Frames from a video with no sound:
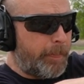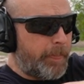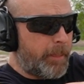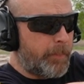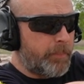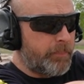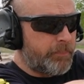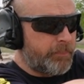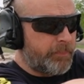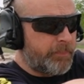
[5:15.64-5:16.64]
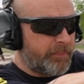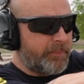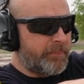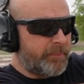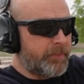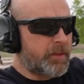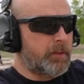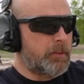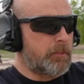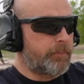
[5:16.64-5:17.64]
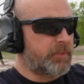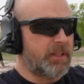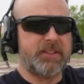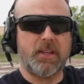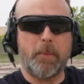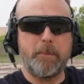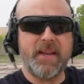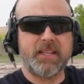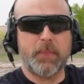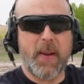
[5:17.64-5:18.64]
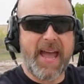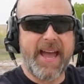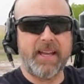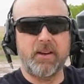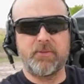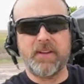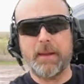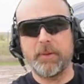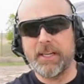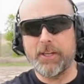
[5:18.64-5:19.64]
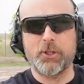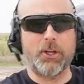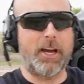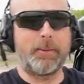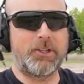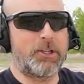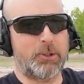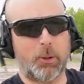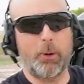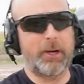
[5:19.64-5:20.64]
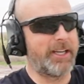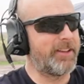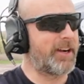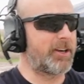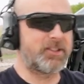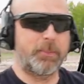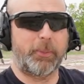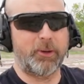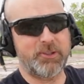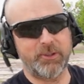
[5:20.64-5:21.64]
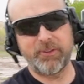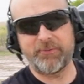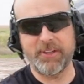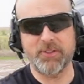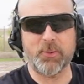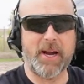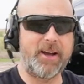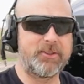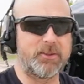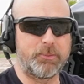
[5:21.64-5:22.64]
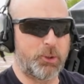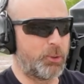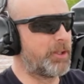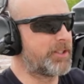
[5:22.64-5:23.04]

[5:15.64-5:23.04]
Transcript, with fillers: really didn't want to take the time to do twenty-five yard zero, but uh, just being able to put it together uh, on target